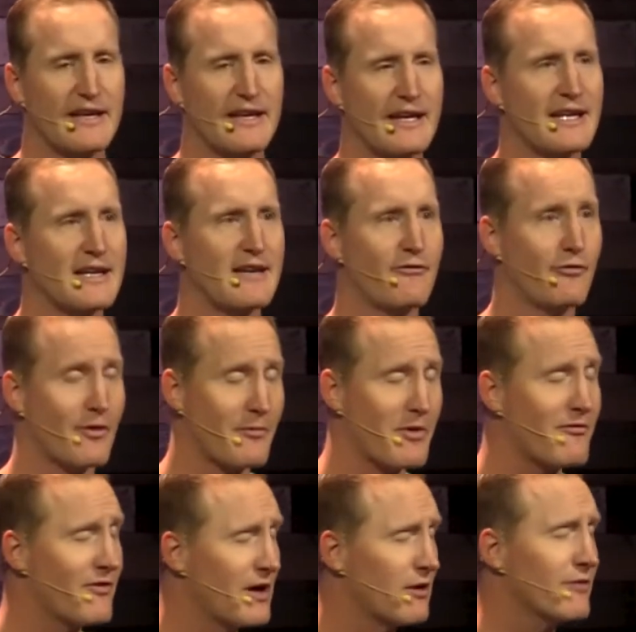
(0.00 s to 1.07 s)
And from a
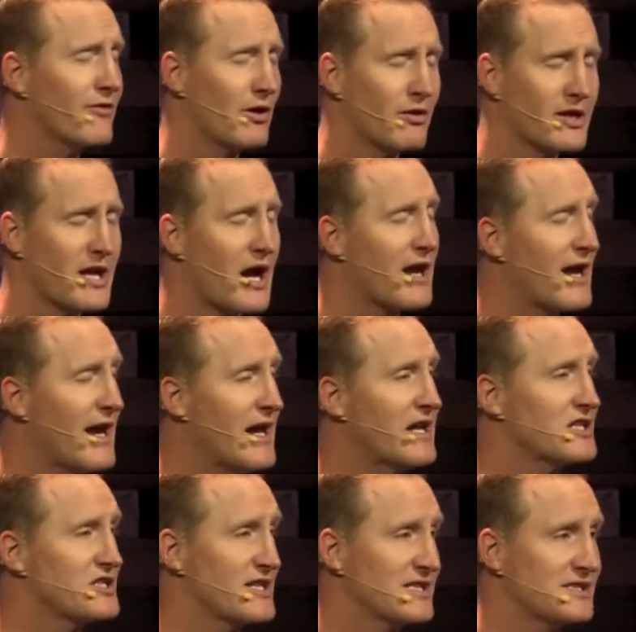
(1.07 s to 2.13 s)
very, very young
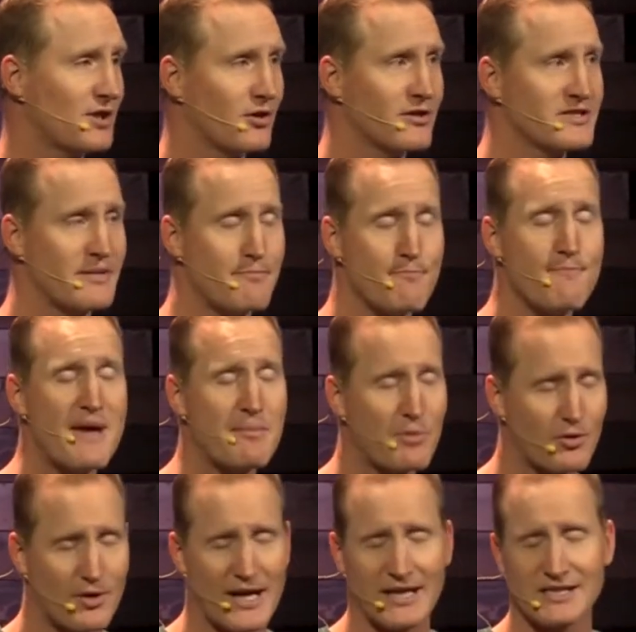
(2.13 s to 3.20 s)
age, they started to
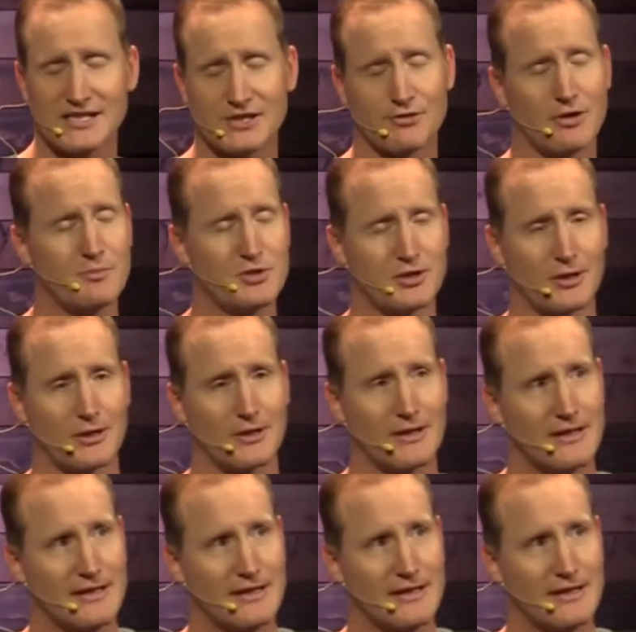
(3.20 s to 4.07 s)
memorize Scripture.